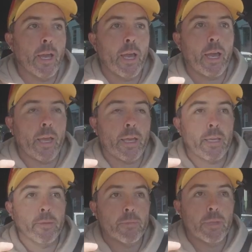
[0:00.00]

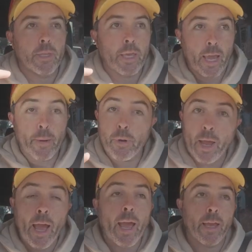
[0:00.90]
a
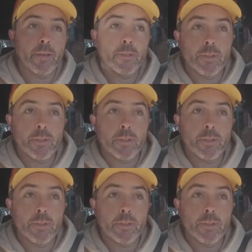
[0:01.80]
camera A,